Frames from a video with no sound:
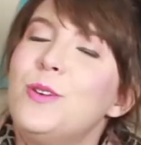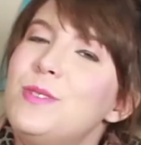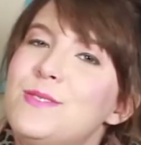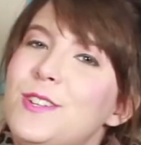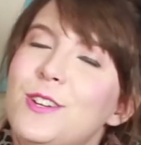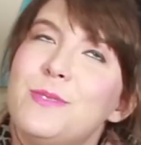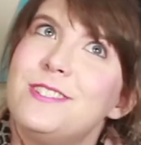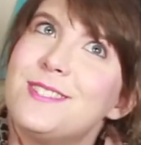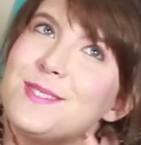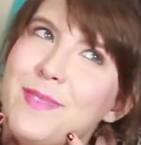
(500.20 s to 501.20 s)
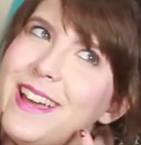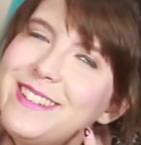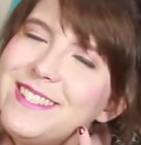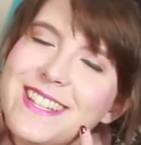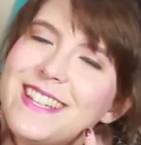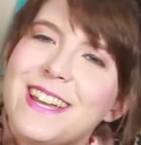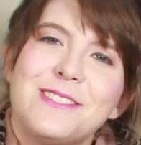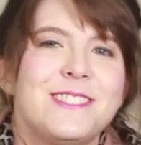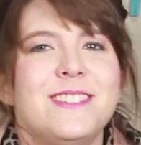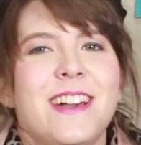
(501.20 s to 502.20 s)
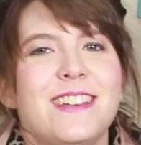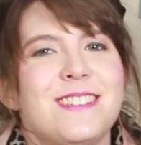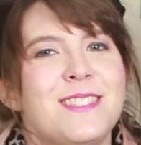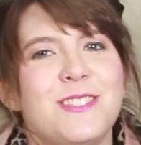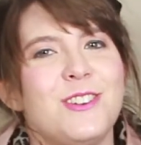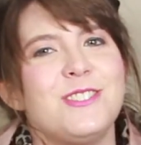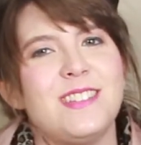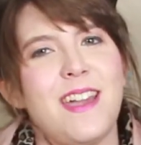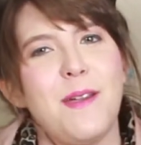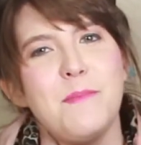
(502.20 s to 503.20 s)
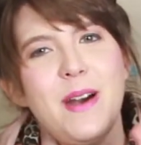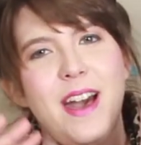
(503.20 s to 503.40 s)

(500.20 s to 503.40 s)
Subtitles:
I hope this video made you smile, and I will see you guys on Thursday.